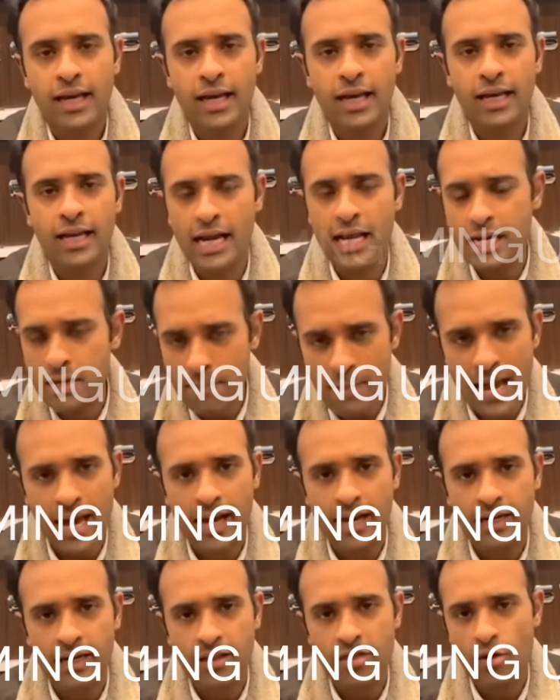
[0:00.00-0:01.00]
And I
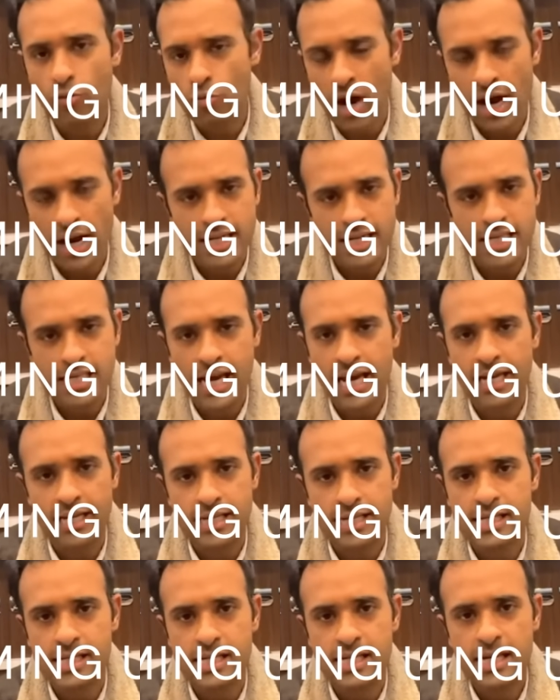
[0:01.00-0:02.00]
demand that Ron
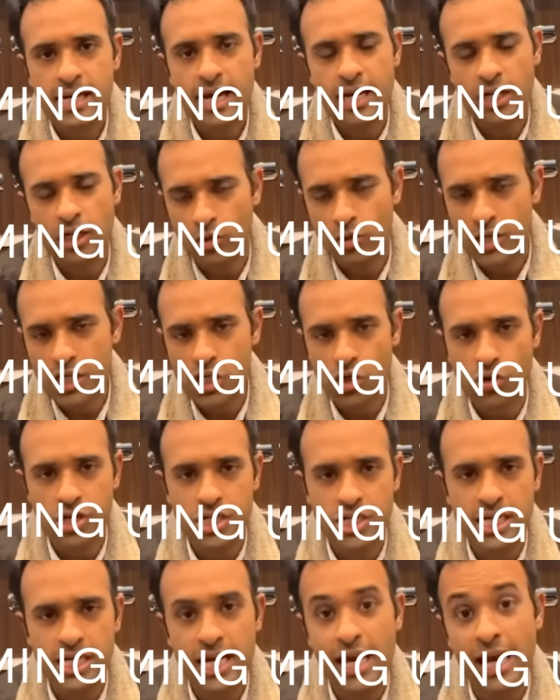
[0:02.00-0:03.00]
DeSantis and Chris
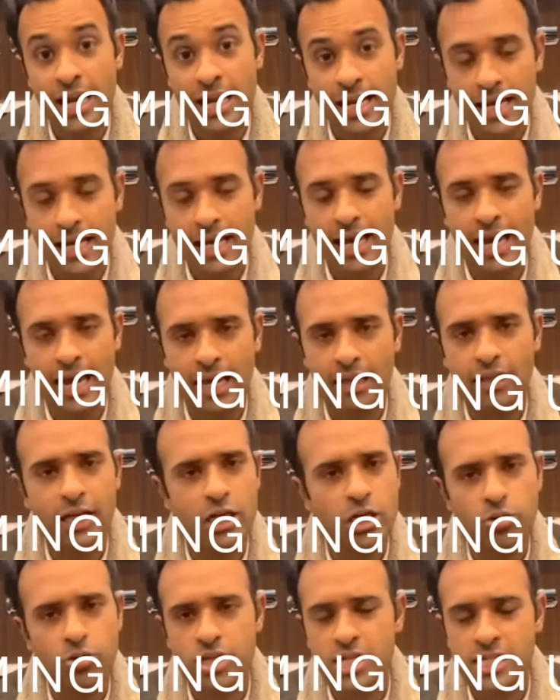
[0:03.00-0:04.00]
Christie and Nikki Haley
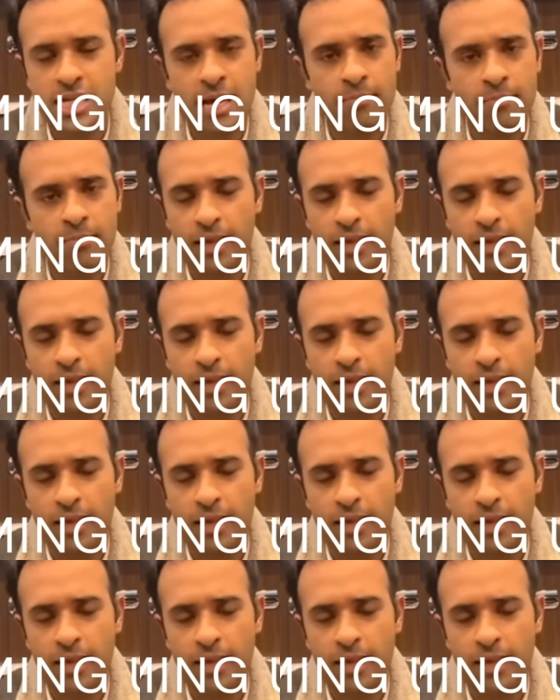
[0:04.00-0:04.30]
do the same